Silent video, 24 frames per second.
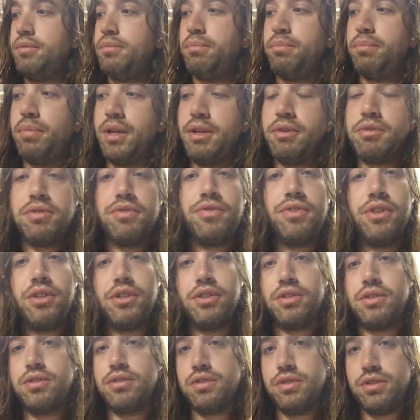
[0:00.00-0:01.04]
Play with
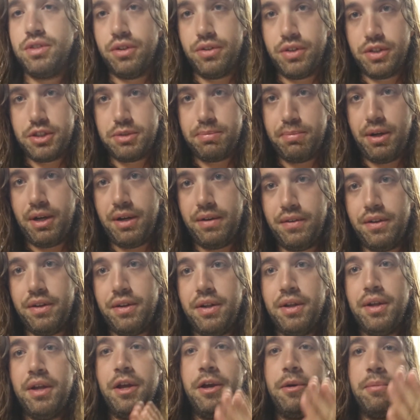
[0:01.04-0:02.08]
fills, experiment.
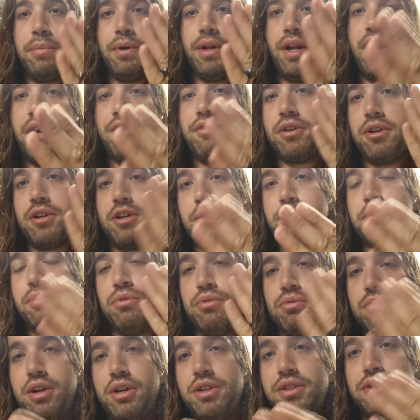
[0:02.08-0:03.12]
But have a couple
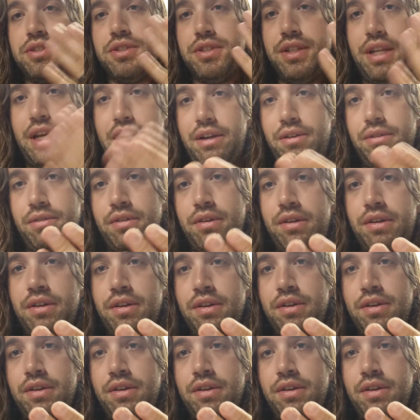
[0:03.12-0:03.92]
runs down